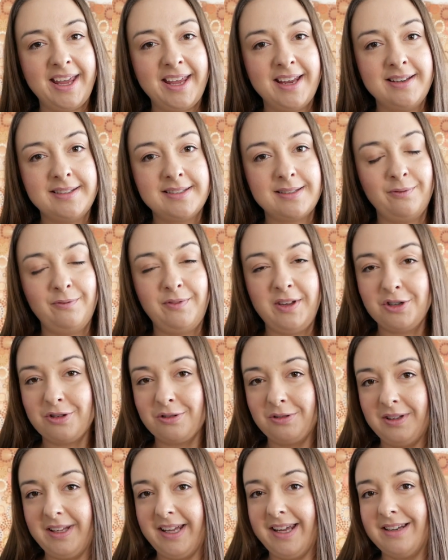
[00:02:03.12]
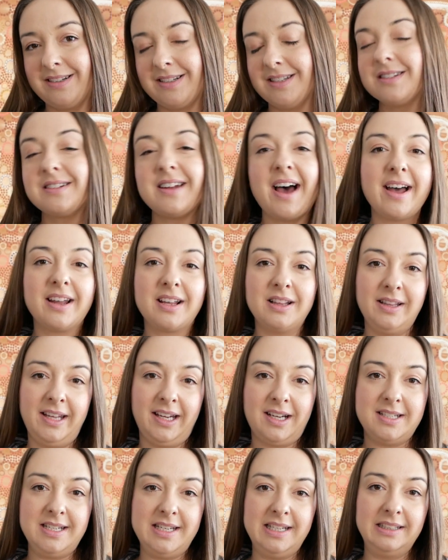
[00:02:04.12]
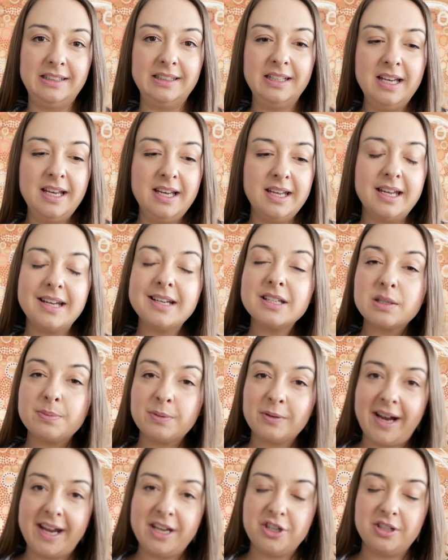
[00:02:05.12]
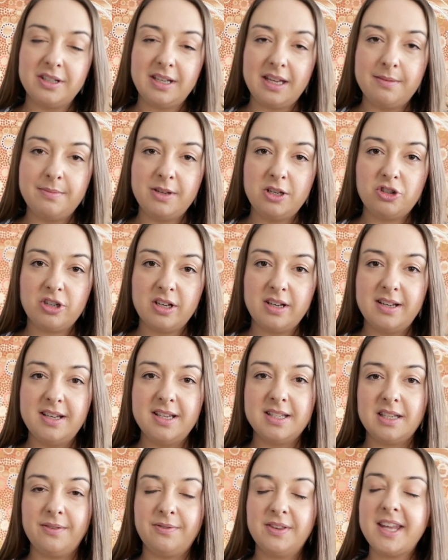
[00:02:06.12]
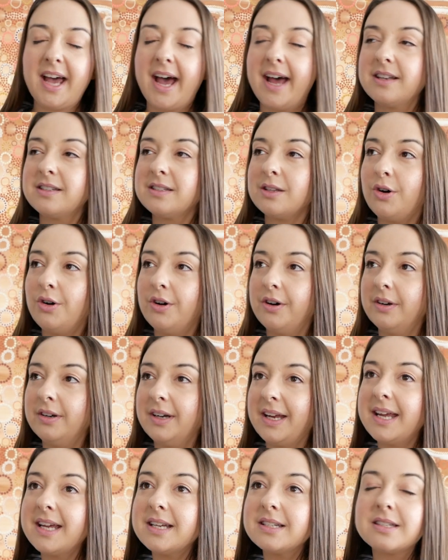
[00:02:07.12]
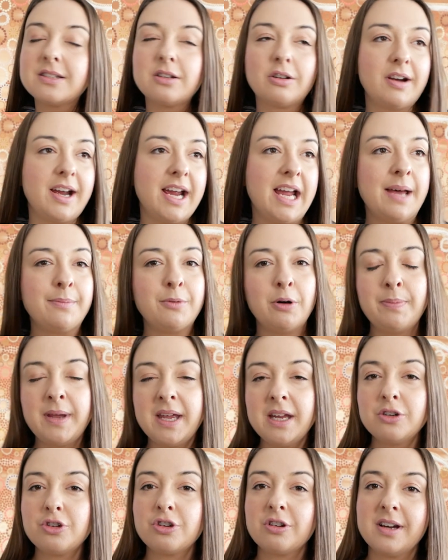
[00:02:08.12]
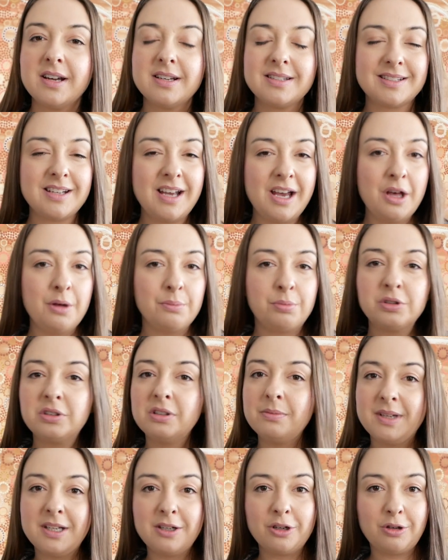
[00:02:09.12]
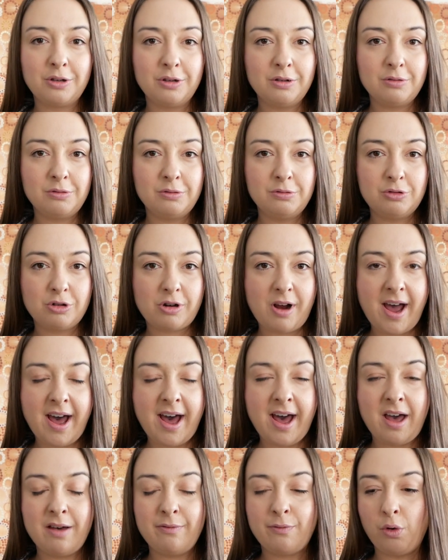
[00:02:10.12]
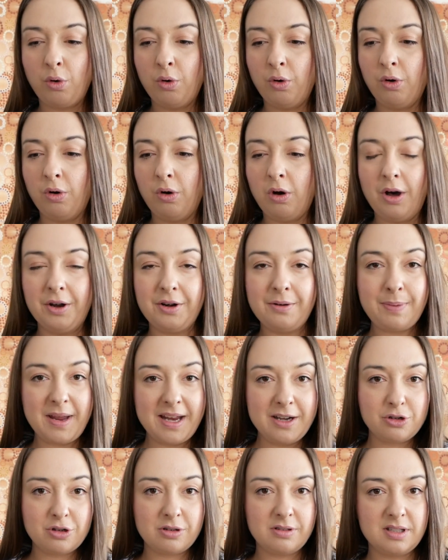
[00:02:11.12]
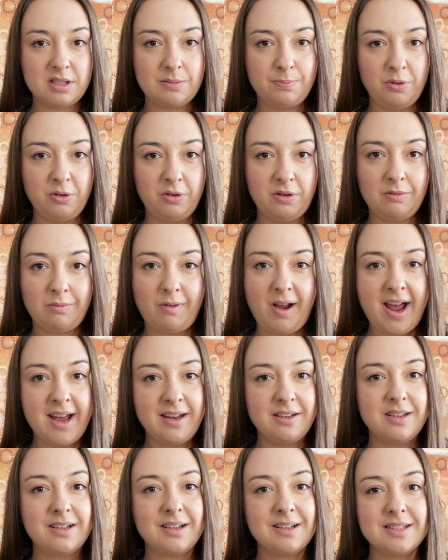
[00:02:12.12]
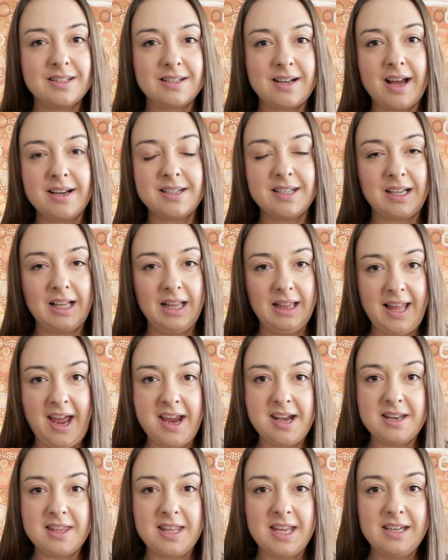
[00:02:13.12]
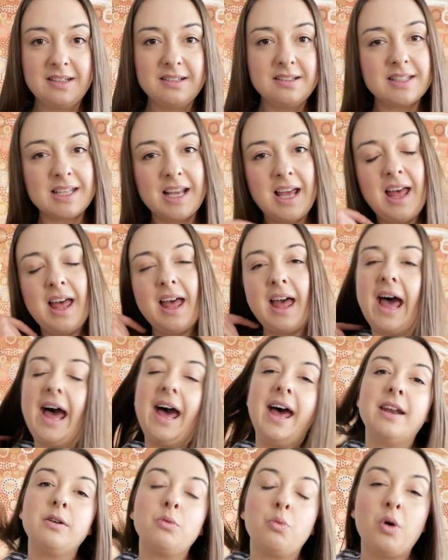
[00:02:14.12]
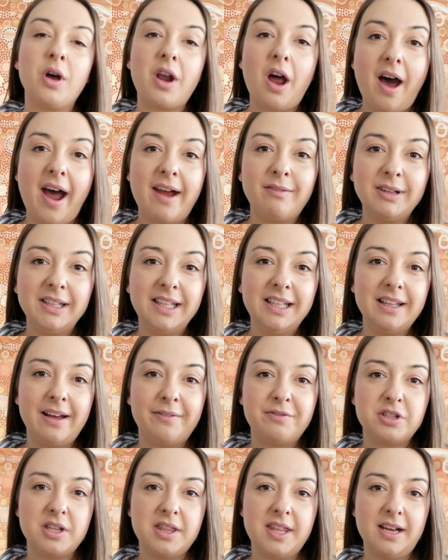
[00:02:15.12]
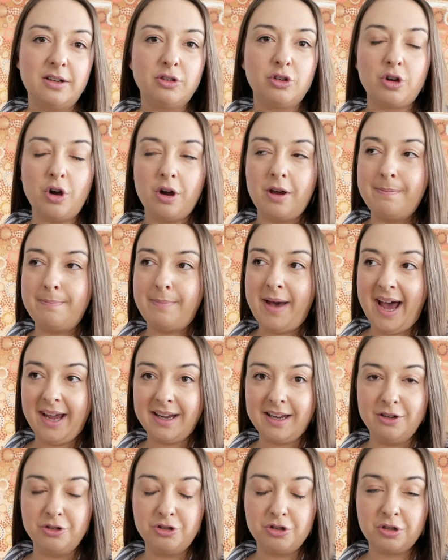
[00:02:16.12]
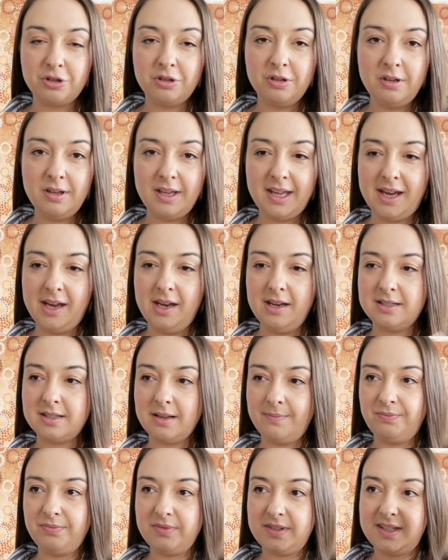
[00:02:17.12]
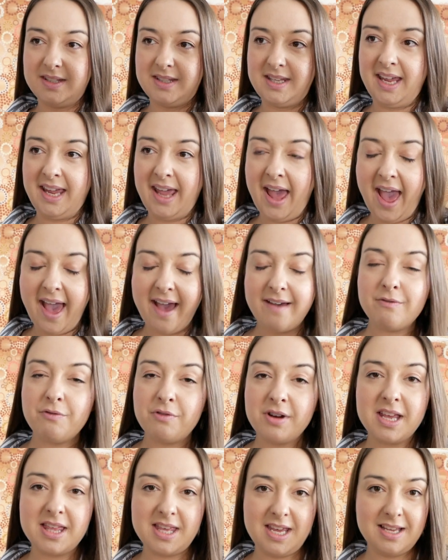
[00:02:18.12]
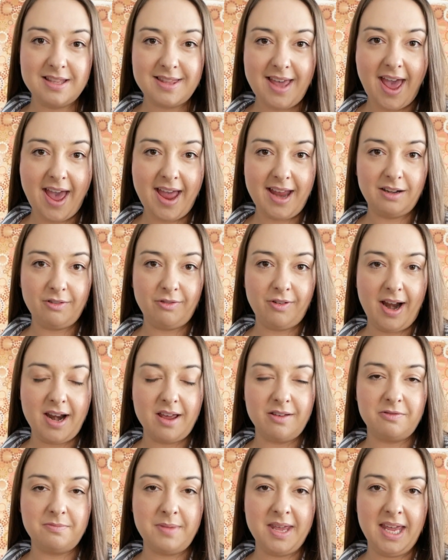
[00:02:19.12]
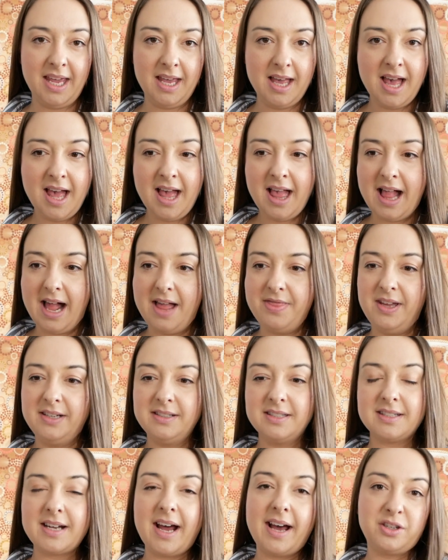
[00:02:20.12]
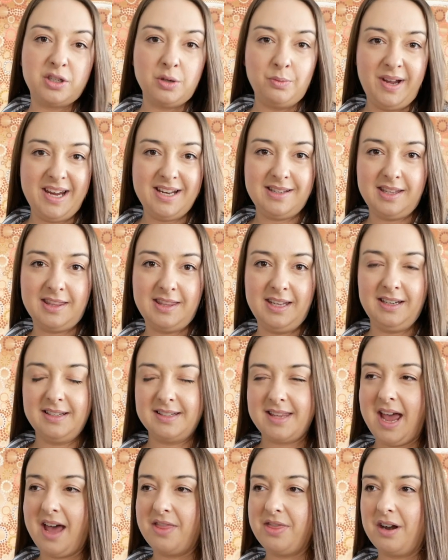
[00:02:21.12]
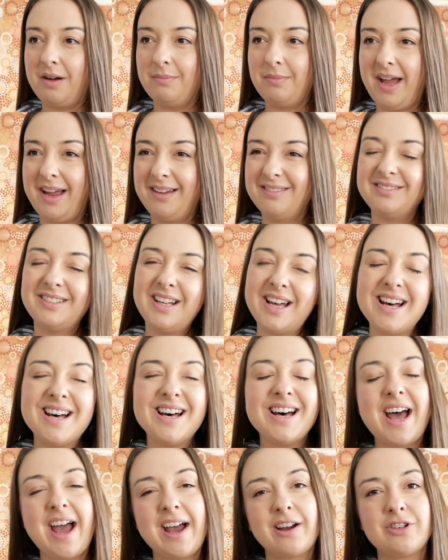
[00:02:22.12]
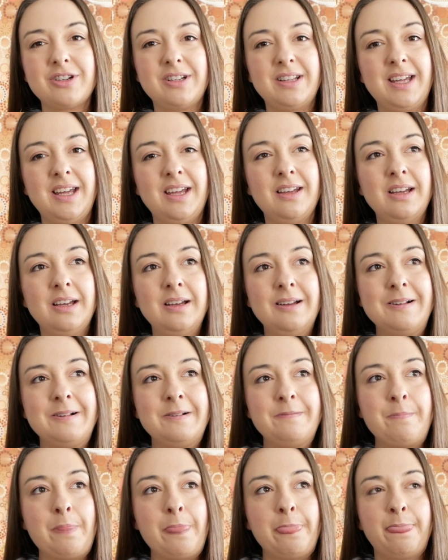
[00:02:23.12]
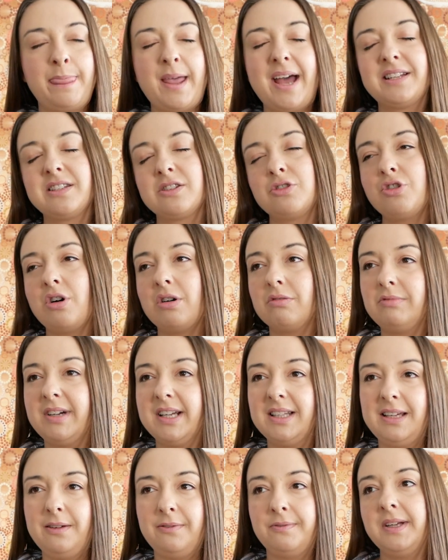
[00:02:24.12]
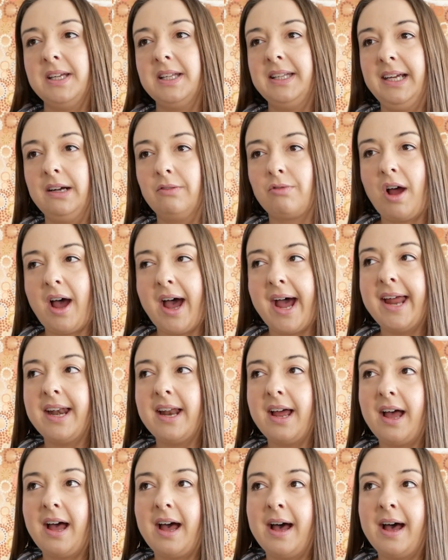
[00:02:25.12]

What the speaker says: is visually to start collecting inspiration images. If that's on Instagram or Pinterest, put them in a Google Drive or on a Pinterest board, right? You can start to collate things. And what I really love to then go back and do is see everything there in front of me and then start to weed the things out that I'm like, nah, actually, that's not really feeling right,